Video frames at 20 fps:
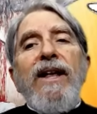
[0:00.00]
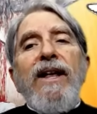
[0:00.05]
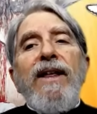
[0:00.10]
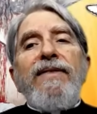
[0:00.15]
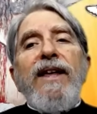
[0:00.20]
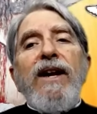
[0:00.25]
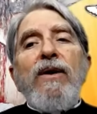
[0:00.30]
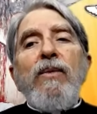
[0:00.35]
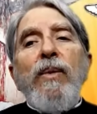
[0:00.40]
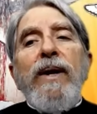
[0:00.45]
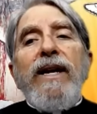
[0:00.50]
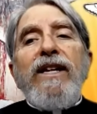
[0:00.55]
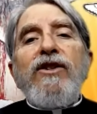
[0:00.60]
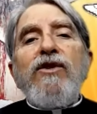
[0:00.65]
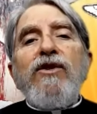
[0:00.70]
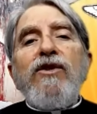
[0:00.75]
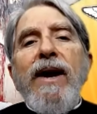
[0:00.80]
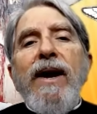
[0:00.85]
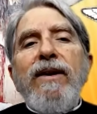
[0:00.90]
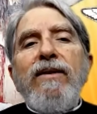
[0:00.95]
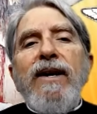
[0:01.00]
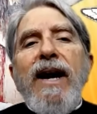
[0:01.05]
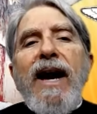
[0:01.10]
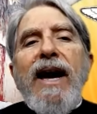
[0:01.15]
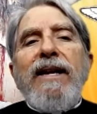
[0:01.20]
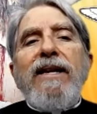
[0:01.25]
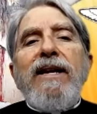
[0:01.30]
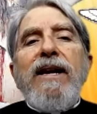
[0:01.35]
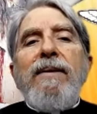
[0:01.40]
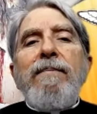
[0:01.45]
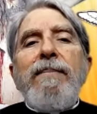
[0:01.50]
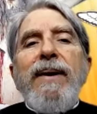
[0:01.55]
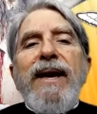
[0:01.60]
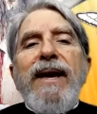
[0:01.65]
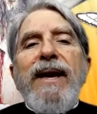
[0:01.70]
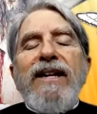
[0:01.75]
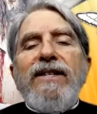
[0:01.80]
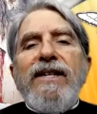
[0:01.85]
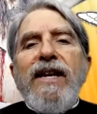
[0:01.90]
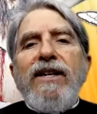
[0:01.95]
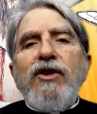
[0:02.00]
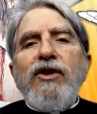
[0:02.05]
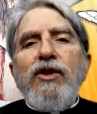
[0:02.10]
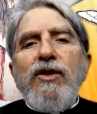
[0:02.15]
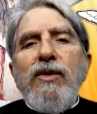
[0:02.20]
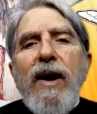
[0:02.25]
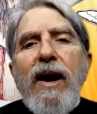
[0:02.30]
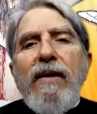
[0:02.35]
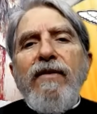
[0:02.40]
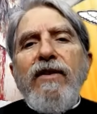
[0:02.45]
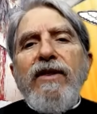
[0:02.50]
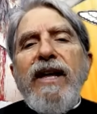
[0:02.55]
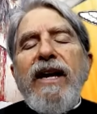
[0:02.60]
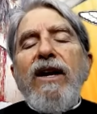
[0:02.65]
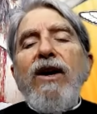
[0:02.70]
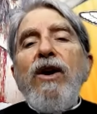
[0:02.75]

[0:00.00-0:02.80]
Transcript: that we triune God pay attention to everything.